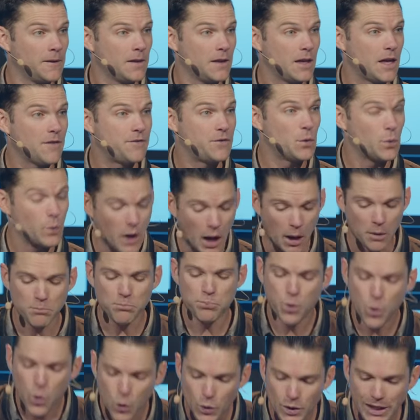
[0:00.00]
if you're not
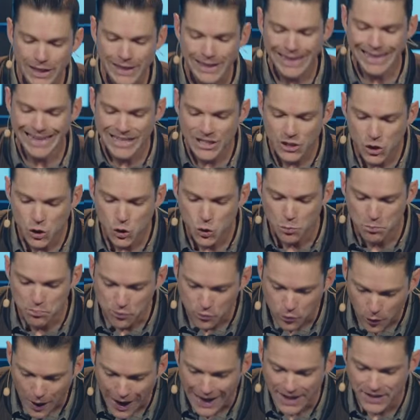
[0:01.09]
putting into
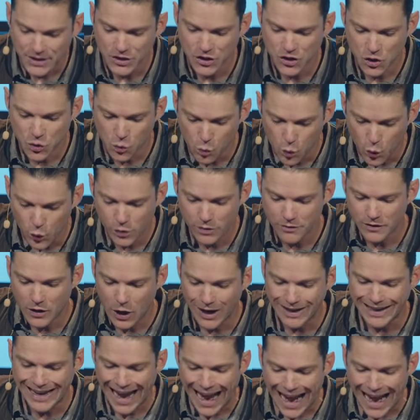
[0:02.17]
practice the Word of God.